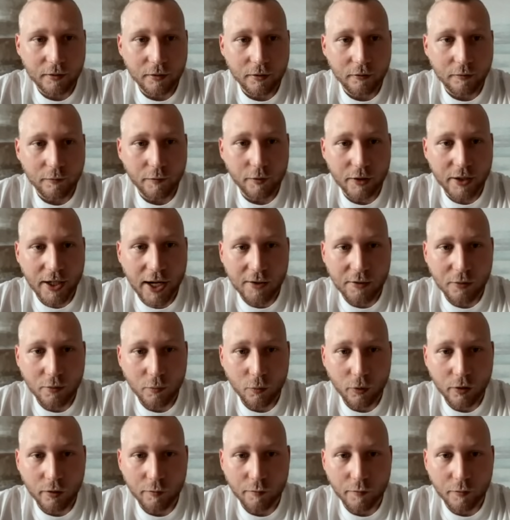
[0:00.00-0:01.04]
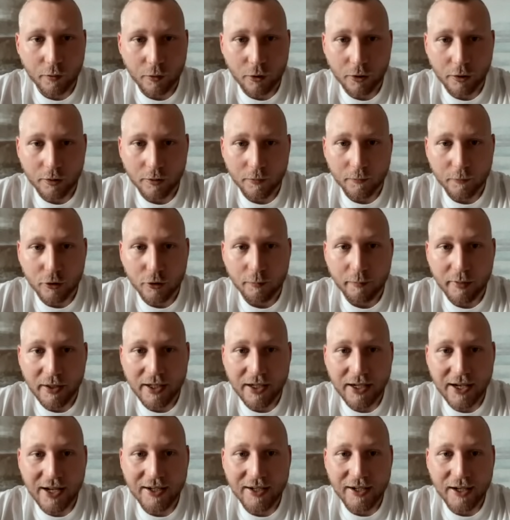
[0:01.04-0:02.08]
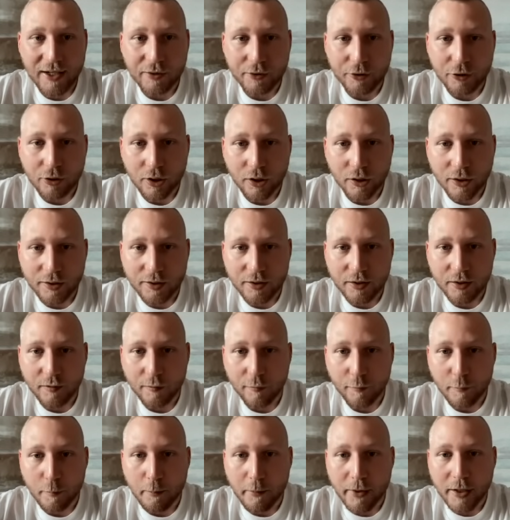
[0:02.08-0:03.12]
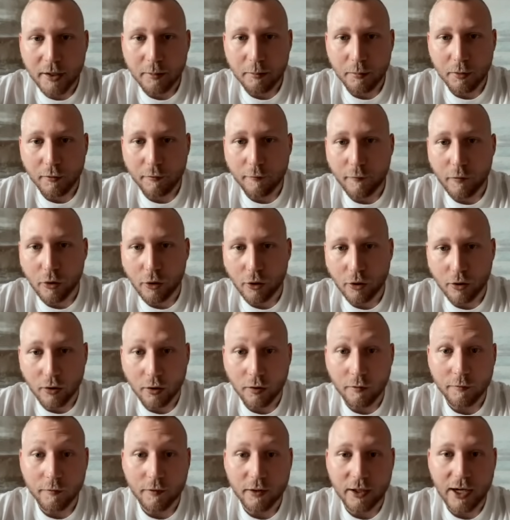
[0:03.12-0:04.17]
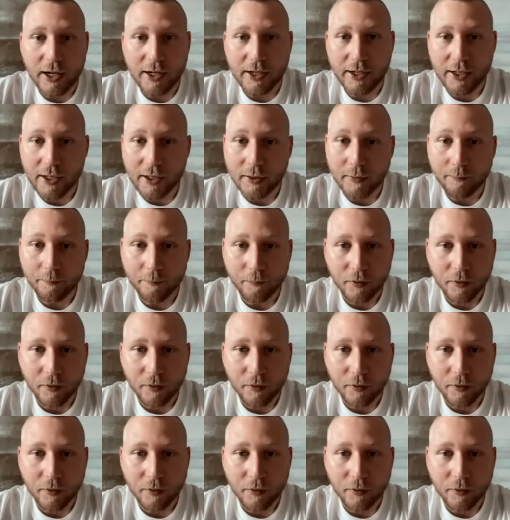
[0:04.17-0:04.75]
for the Atom 1 fork to be an alternative minimal fork of Gaia,